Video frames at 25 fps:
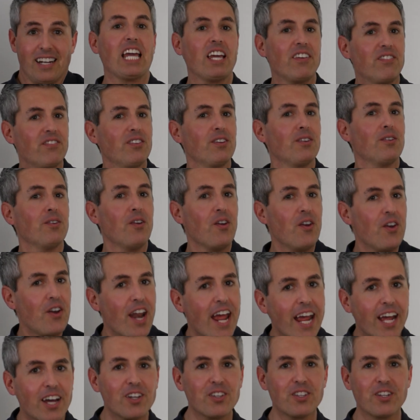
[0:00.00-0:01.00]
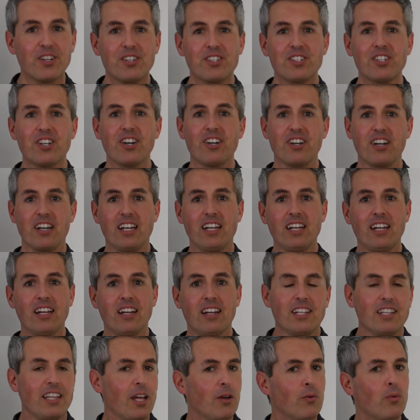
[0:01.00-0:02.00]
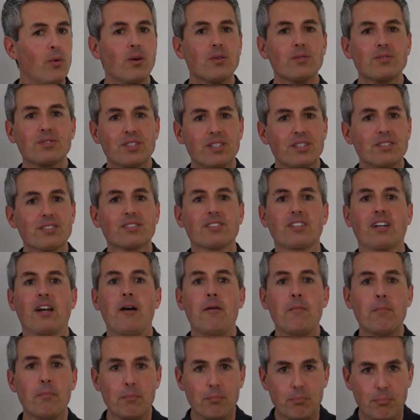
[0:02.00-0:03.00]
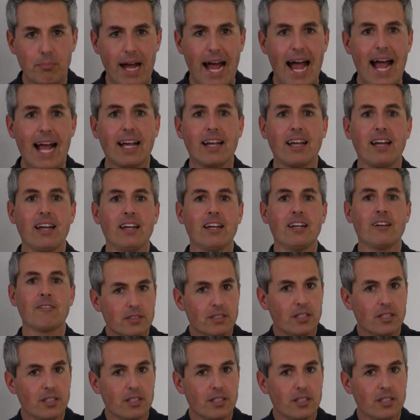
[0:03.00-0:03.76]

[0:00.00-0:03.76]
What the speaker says: If you nail their journey, they won't just come back,